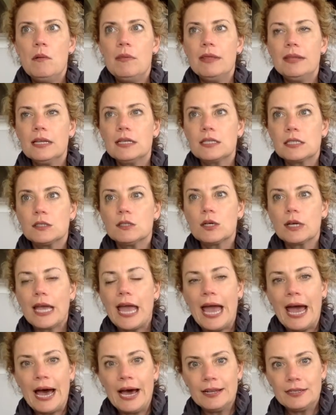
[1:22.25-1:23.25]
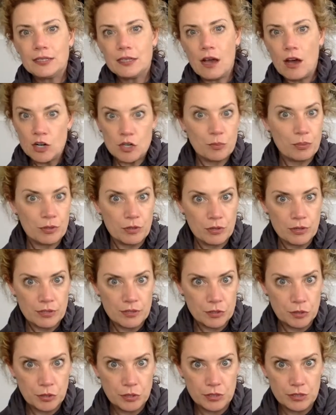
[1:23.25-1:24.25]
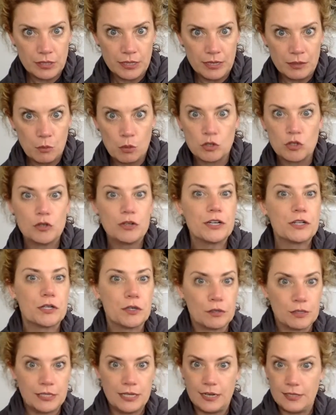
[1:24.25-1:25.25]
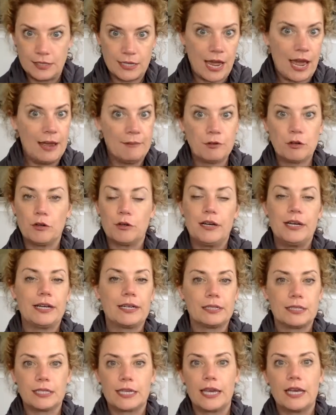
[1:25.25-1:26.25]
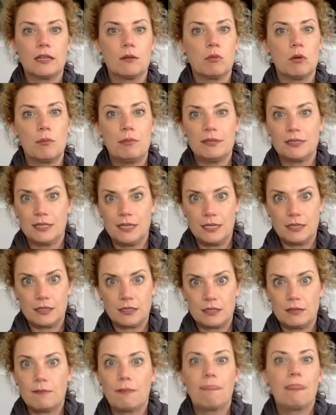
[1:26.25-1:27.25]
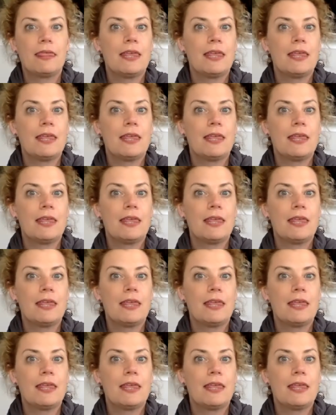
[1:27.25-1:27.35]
Then let's look at entrepreneurs in a more traditional sense. I'm creating a scalable business.